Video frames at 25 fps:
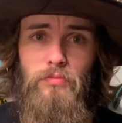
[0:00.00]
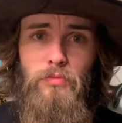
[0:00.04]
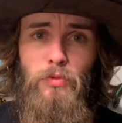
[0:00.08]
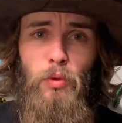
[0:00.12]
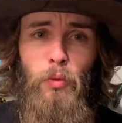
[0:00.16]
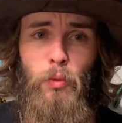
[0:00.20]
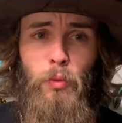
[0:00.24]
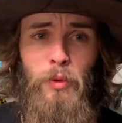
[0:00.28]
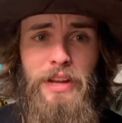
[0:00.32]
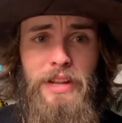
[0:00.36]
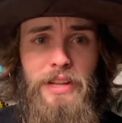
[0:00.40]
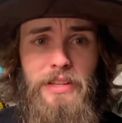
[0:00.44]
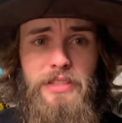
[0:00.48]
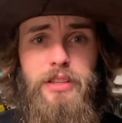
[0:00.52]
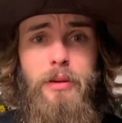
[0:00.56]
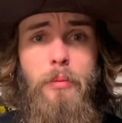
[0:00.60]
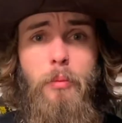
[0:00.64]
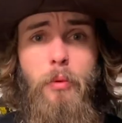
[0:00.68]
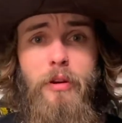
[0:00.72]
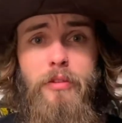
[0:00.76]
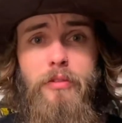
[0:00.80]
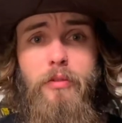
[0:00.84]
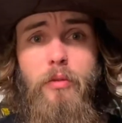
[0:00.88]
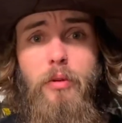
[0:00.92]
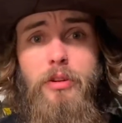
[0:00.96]
we need
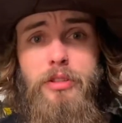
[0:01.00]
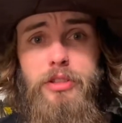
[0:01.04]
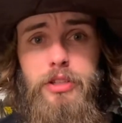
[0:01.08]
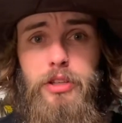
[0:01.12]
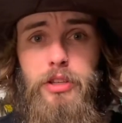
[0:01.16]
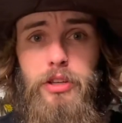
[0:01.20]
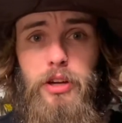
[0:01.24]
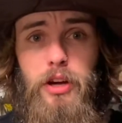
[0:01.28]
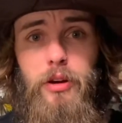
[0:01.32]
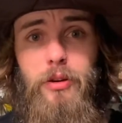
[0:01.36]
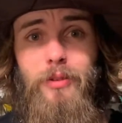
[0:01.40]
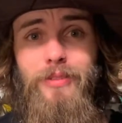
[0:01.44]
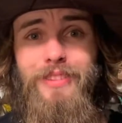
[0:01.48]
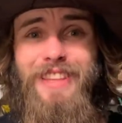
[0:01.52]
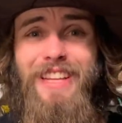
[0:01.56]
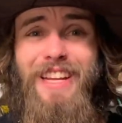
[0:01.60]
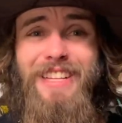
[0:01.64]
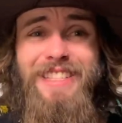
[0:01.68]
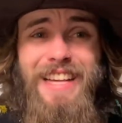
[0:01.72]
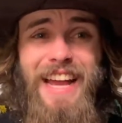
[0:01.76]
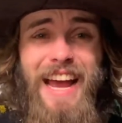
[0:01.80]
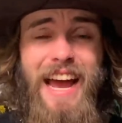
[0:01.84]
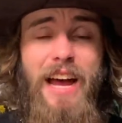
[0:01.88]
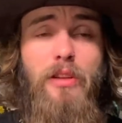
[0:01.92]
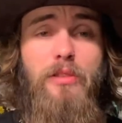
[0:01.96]
somewhere for it to go. That's
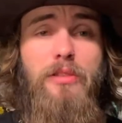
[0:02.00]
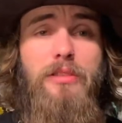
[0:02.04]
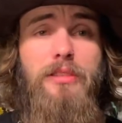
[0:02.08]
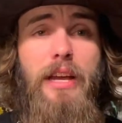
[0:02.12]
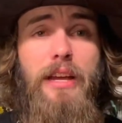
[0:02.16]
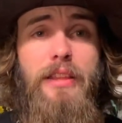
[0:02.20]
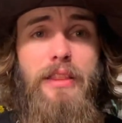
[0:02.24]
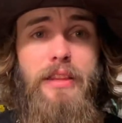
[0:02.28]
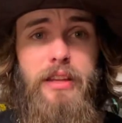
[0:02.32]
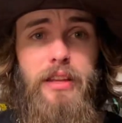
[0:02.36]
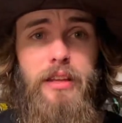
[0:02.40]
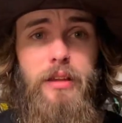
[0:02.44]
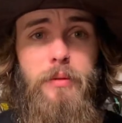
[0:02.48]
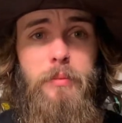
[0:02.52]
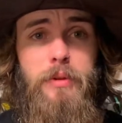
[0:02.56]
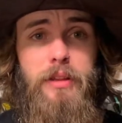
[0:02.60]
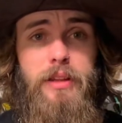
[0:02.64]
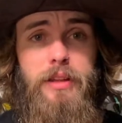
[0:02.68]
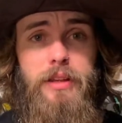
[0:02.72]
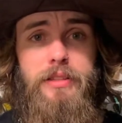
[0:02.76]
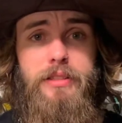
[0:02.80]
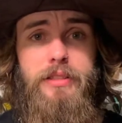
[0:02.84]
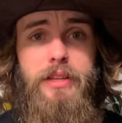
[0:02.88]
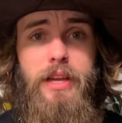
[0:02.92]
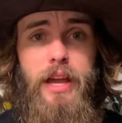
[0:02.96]
outside the
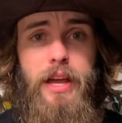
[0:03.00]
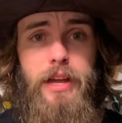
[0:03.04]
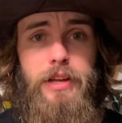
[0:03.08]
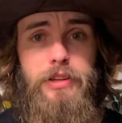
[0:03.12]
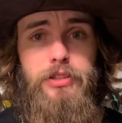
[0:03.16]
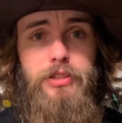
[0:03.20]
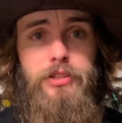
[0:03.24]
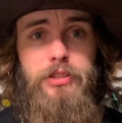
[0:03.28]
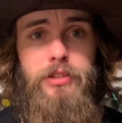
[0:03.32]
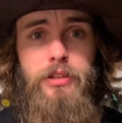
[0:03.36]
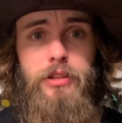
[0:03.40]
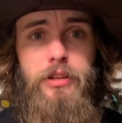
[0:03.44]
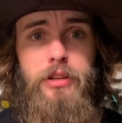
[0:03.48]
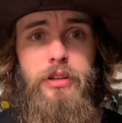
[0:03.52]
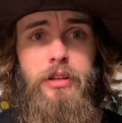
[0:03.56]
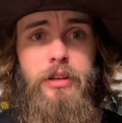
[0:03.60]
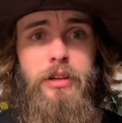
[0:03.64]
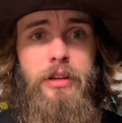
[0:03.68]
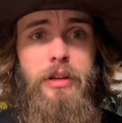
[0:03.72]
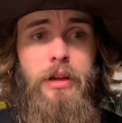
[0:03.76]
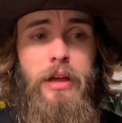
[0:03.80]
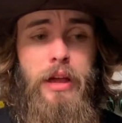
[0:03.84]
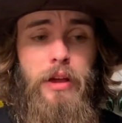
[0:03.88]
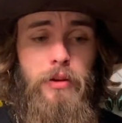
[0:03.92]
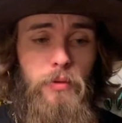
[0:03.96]
chameleon's cage.
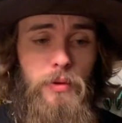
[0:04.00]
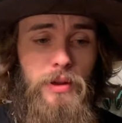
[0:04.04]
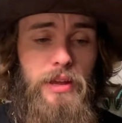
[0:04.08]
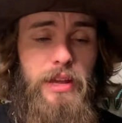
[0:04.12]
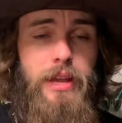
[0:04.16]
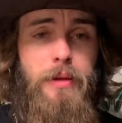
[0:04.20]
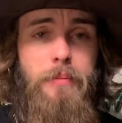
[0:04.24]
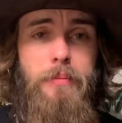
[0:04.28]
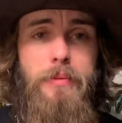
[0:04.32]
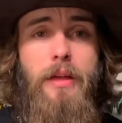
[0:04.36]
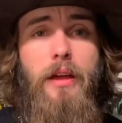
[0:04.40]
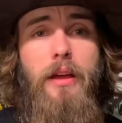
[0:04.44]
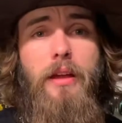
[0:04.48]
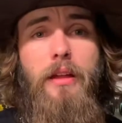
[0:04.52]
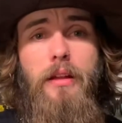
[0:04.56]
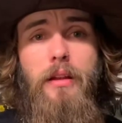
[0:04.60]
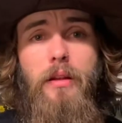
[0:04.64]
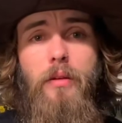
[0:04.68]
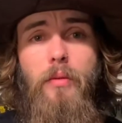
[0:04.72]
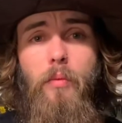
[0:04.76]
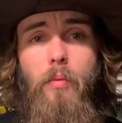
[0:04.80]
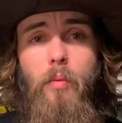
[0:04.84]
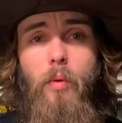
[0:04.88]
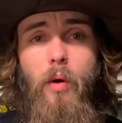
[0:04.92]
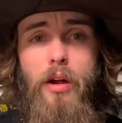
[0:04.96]
If we keep that
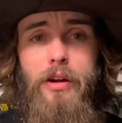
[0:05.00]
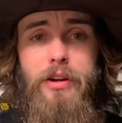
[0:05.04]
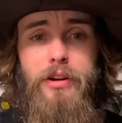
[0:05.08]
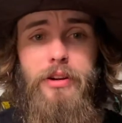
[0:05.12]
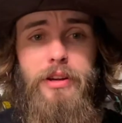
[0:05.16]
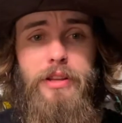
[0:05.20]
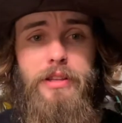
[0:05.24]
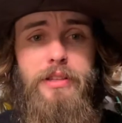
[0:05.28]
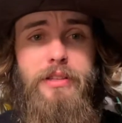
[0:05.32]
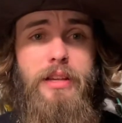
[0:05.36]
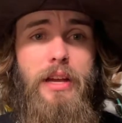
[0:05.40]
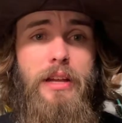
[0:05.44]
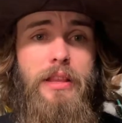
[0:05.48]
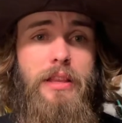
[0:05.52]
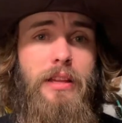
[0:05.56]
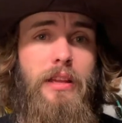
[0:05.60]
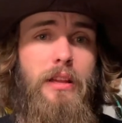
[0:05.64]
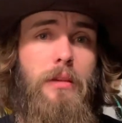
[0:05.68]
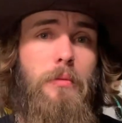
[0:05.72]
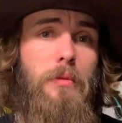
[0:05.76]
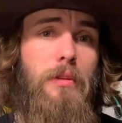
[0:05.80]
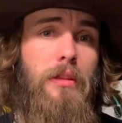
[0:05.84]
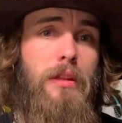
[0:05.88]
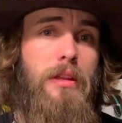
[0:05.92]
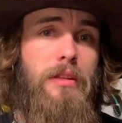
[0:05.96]
water inside the
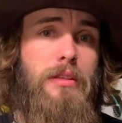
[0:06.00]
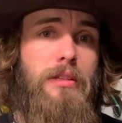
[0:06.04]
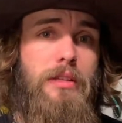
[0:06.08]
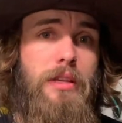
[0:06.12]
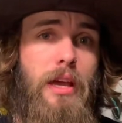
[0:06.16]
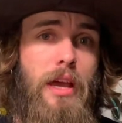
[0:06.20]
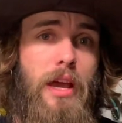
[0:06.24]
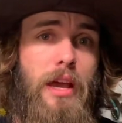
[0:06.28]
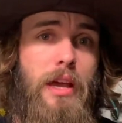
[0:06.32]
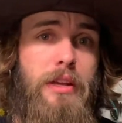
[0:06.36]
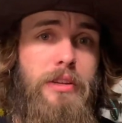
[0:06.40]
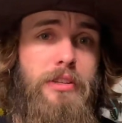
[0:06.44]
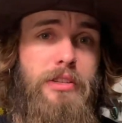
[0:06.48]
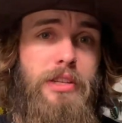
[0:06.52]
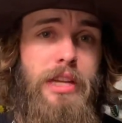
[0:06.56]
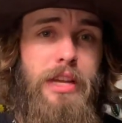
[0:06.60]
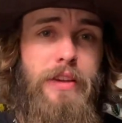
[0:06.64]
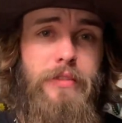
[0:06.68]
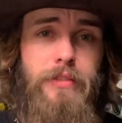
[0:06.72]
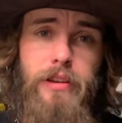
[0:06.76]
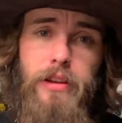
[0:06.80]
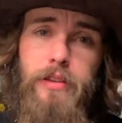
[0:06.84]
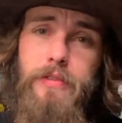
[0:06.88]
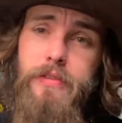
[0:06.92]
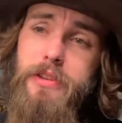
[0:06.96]
chameleon's cage,
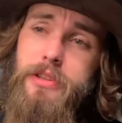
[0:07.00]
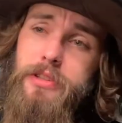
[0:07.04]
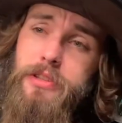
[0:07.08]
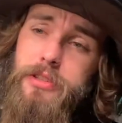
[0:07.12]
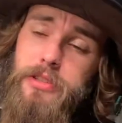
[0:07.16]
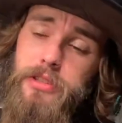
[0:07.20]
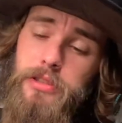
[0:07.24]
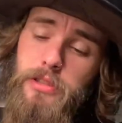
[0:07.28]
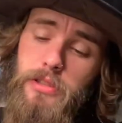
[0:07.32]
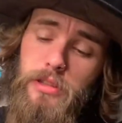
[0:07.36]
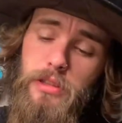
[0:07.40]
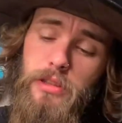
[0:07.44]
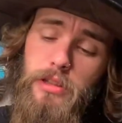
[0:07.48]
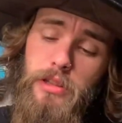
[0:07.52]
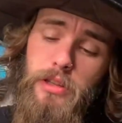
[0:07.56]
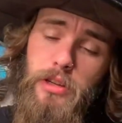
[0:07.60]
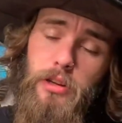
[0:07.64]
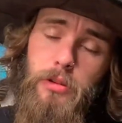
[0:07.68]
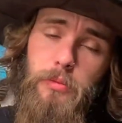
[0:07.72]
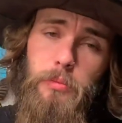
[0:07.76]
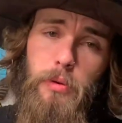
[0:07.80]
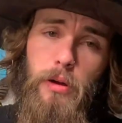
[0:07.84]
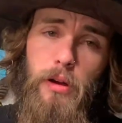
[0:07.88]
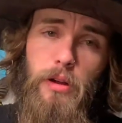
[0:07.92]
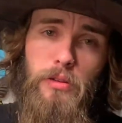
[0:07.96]
even if it's just a little
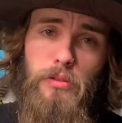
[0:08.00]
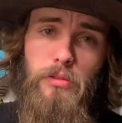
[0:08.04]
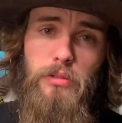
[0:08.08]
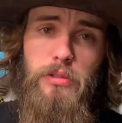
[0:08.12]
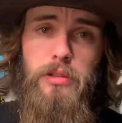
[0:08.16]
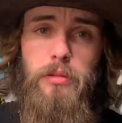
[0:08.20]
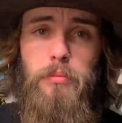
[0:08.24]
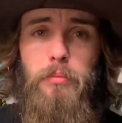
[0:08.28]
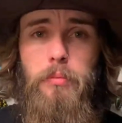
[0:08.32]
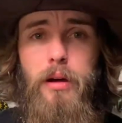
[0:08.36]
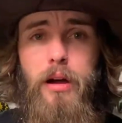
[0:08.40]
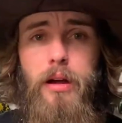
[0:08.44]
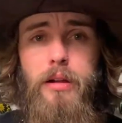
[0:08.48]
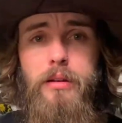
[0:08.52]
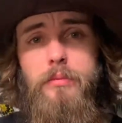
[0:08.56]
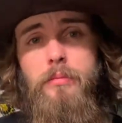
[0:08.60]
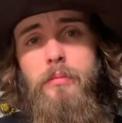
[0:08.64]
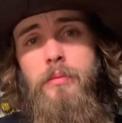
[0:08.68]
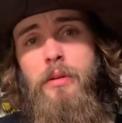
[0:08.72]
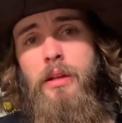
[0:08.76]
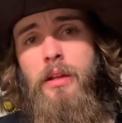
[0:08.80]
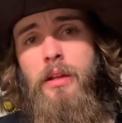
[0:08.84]
puddle in the bottom,